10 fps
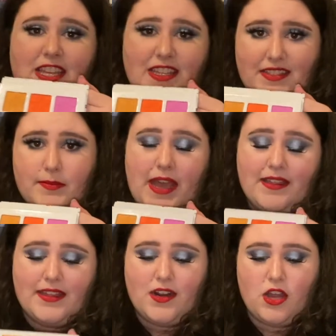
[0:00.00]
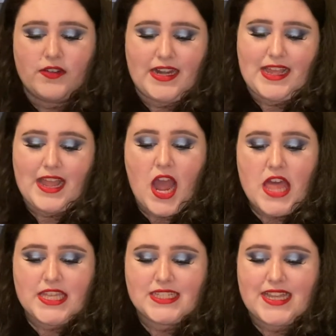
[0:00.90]
in this palette already. I got
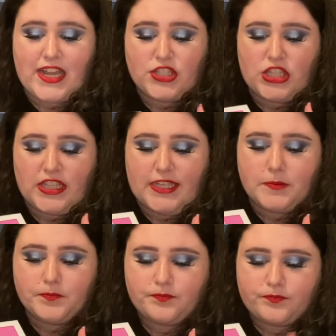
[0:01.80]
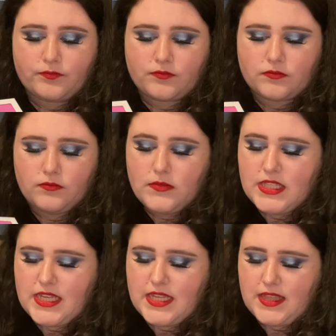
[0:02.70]
this actually
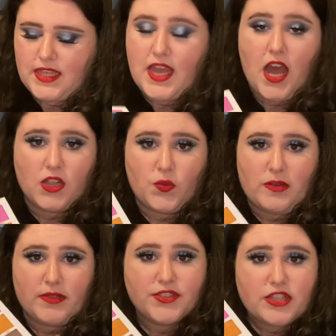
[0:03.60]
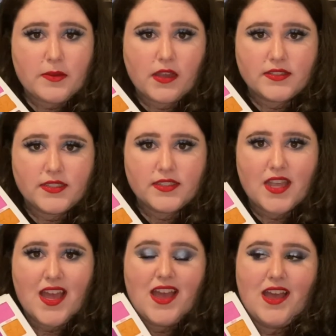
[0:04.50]
in the Halloween mystery boxes.
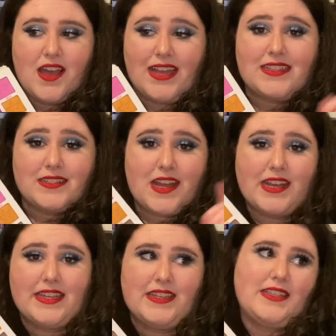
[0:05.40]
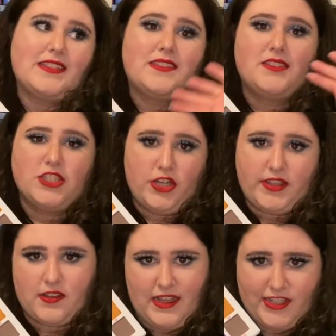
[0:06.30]
I did not get this during
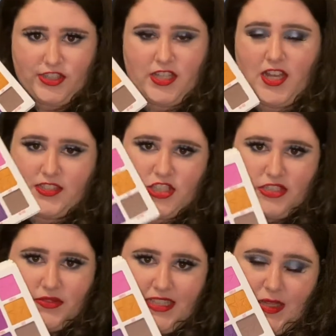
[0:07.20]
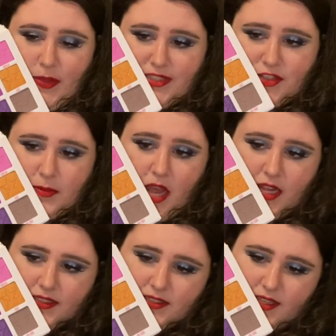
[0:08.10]
the collection launch. This was in the mystery
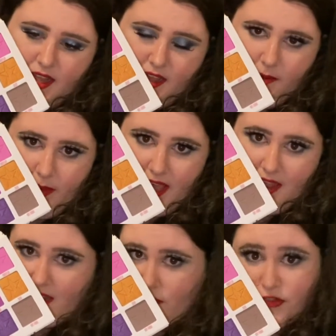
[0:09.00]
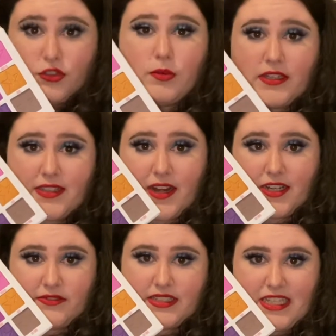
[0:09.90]
box, and I was super excited
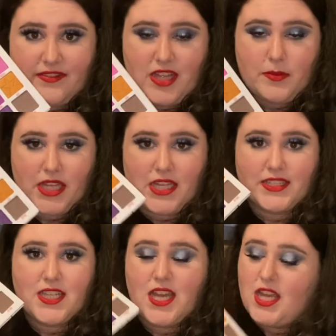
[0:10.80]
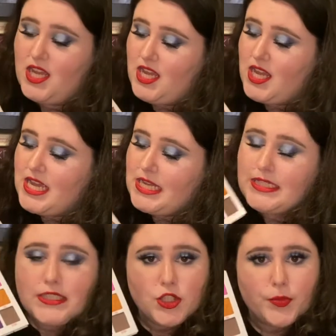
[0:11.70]
to receive it because
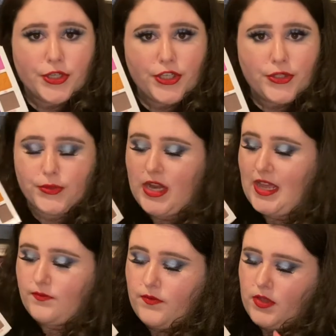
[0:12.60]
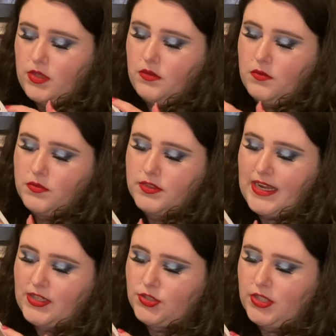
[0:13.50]
it's super cute. I've used
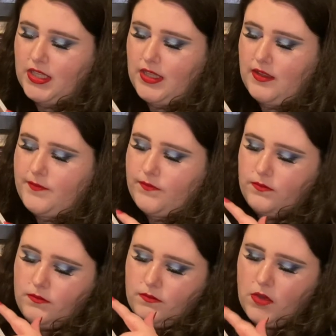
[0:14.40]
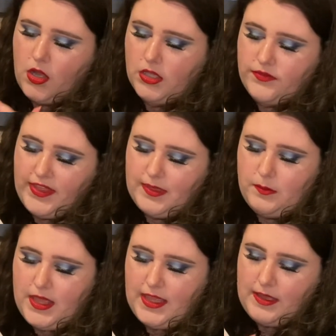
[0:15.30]
actually all of like the
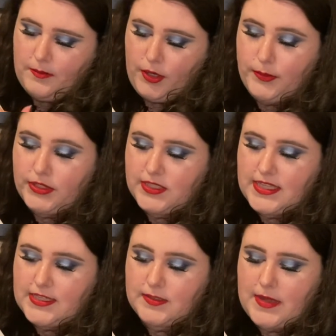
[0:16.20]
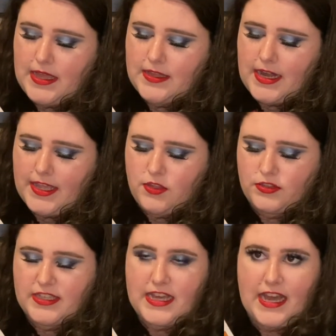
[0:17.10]
pink and purple in this palette. I
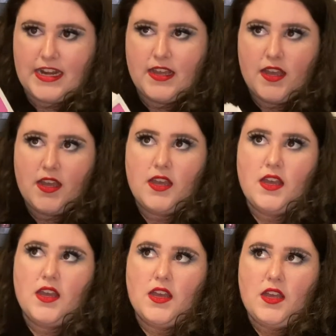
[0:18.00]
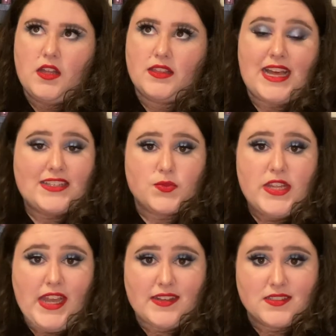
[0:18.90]
used that last
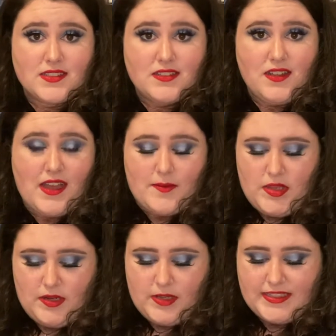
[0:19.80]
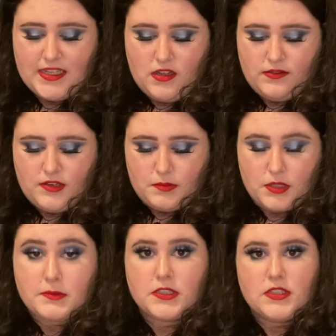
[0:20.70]
weekend. I made myself a
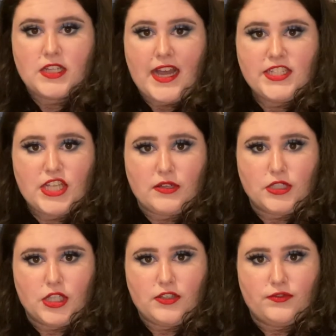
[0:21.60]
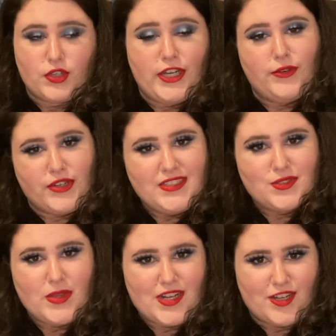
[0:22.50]
purple eyeshadow look for a green
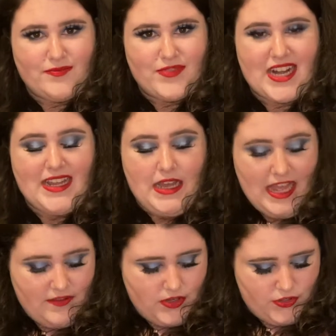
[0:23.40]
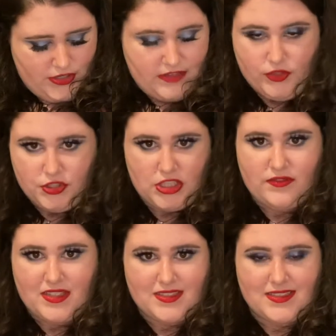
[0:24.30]
sweater that I have a green version
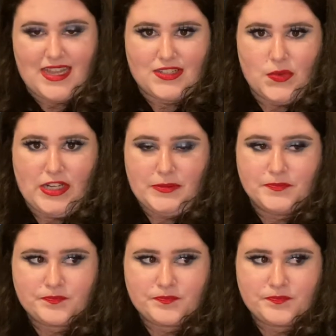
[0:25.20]
of this exact sweater,